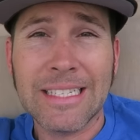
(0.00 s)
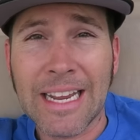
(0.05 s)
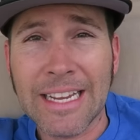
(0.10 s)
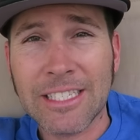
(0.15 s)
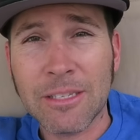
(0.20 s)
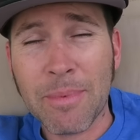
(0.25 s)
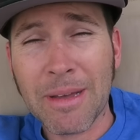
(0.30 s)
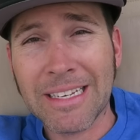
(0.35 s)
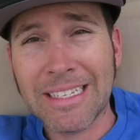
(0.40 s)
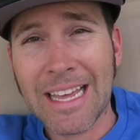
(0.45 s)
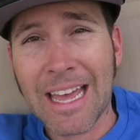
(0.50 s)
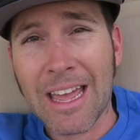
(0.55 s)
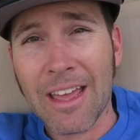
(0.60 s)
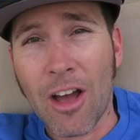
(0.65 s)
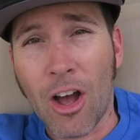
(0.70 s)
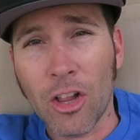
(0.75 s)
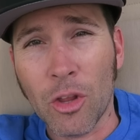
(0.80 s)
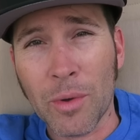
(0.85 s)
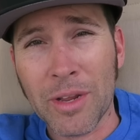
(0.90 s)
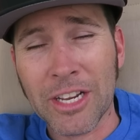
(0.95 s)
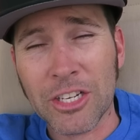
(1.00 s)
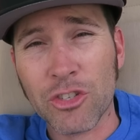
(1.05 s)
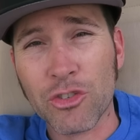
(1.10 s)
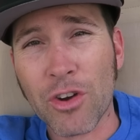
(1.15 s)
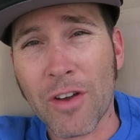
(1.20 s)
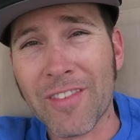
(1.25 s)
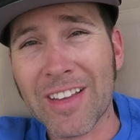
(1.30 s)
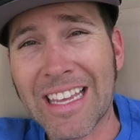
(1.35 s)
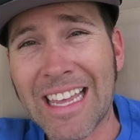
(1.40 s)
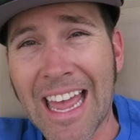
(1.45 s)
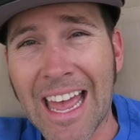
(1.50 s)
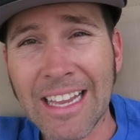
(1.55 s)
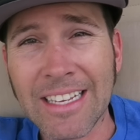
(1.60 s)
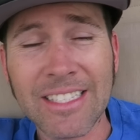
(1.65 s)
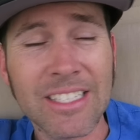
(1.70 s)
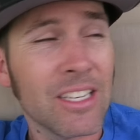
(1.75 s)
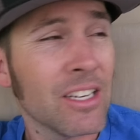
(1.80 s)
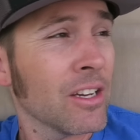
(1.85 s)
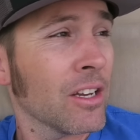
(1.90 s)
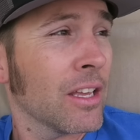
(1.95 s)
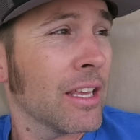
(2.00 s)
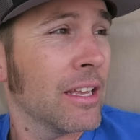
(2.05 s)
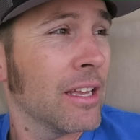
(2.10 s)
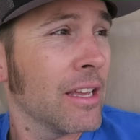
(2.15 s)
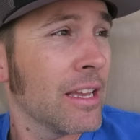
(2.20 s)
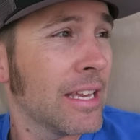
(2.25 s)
Today's the big day, Halloween extravaganza.